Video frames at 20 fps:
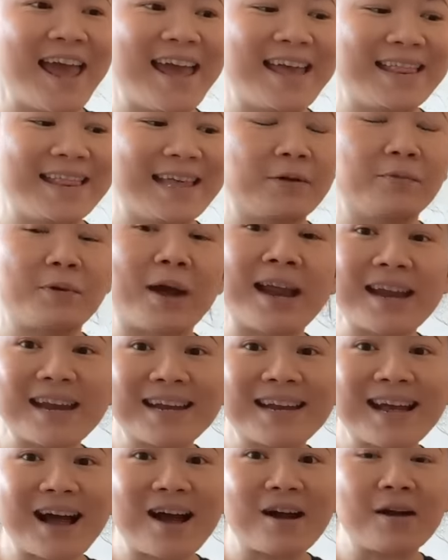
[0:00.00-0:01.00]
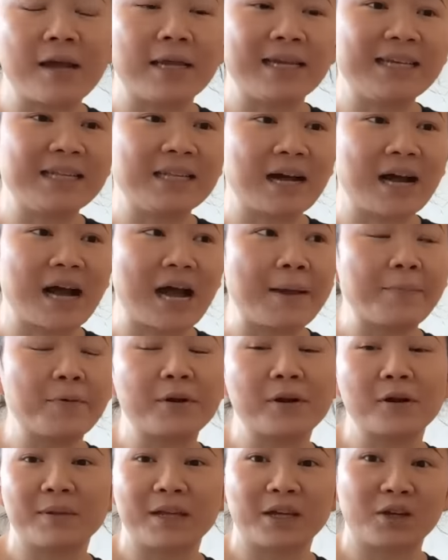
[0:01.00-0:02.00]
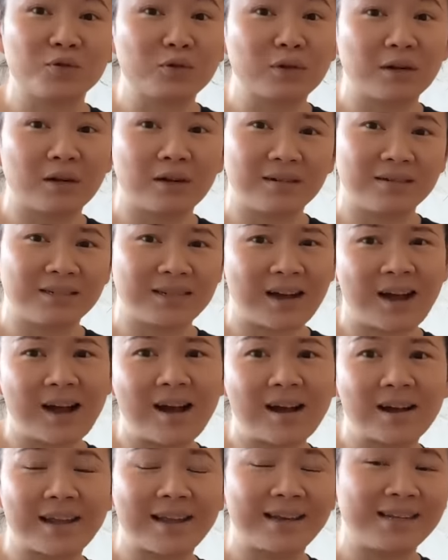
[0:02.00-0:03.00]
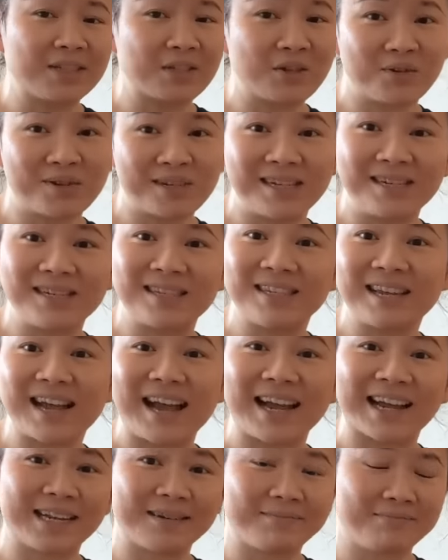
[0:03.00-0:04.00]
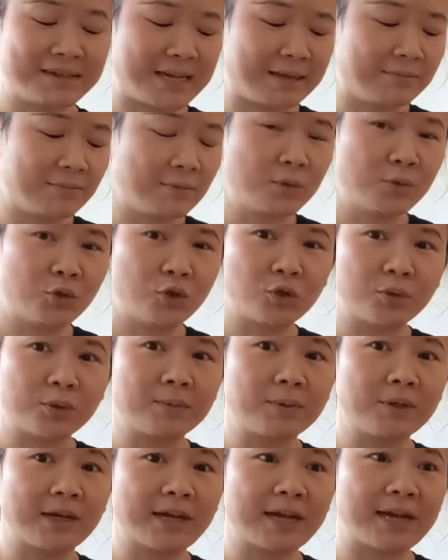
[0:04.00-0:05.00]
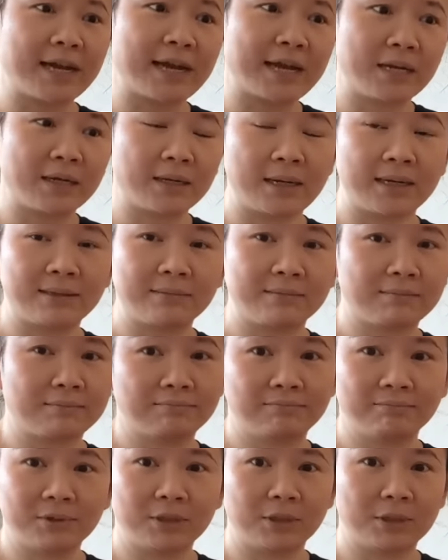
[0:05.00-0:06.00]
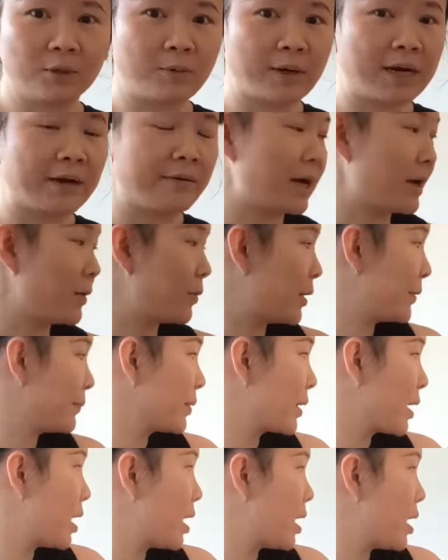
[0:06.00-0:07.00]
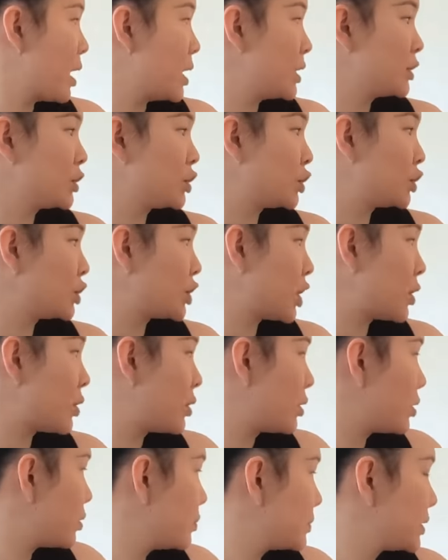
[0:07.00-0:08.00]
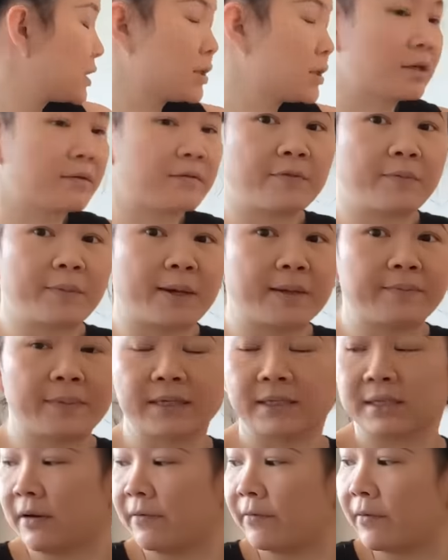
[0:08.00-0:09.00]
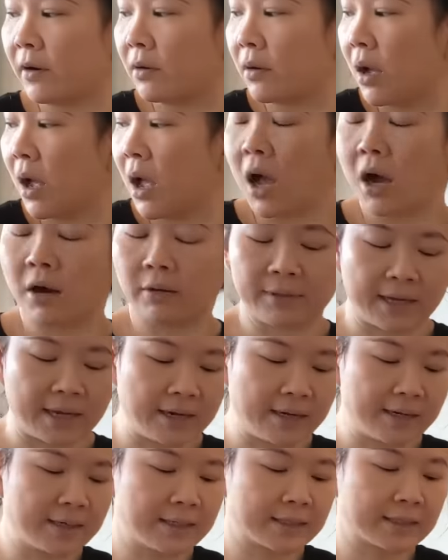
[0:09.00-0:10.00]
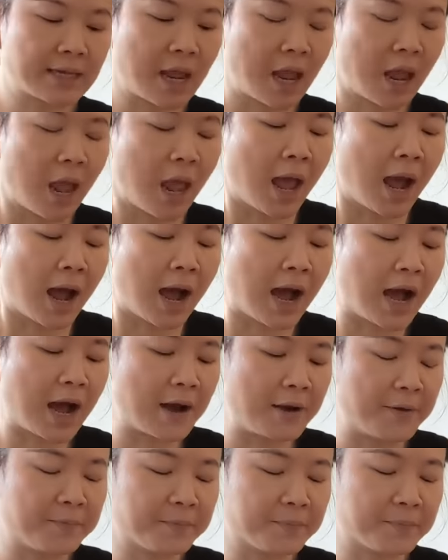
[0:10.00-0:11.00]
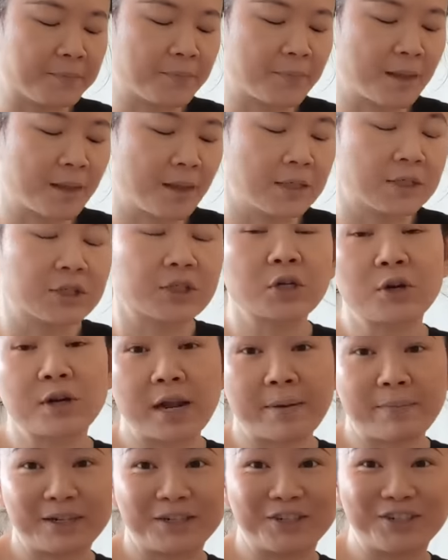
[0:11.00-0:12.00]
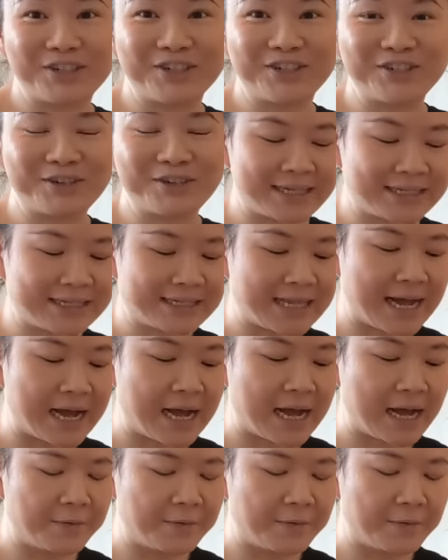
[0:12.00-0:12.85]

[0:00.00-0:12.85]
And then write it down and either I put it on like Google Doc and it's so easy I can like just look at it and, and do whatever I want. So, my, my cell phone. Oh, there it is. Um, so number two is that.